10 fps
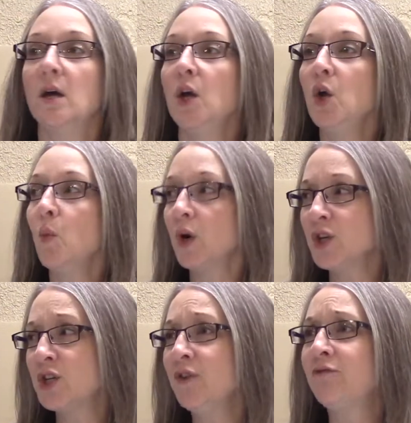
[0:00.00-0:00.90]
"Who
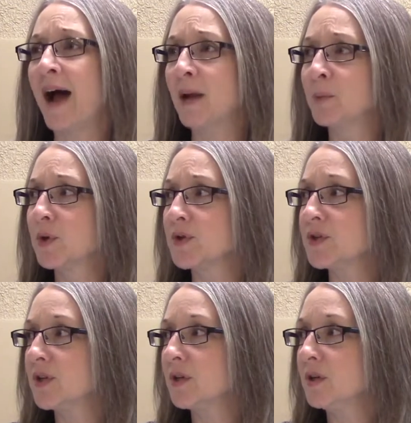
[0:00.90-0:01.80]
warned you
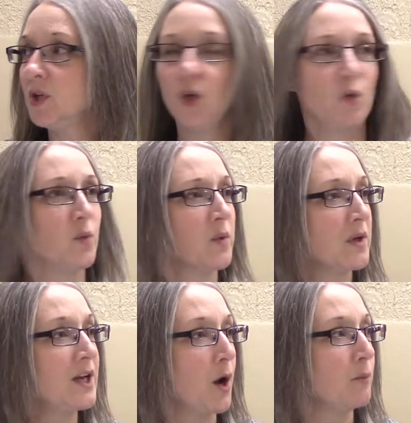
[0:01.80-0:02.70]
vipers, you
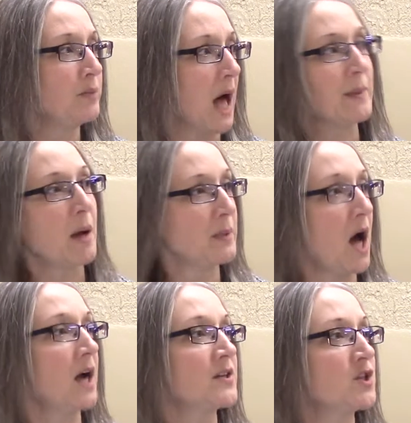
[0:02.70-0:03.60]
blah blah
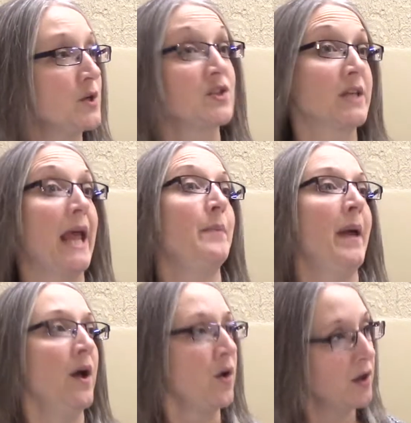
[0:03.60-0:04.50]
blahs, to escape
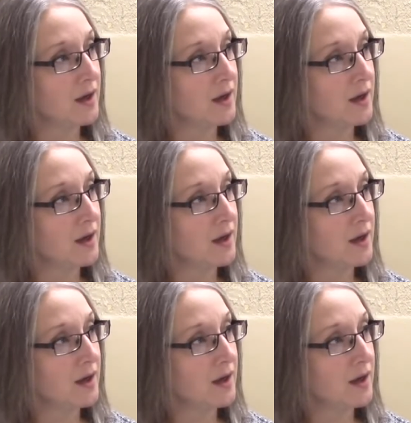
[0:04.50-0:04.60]
hell?"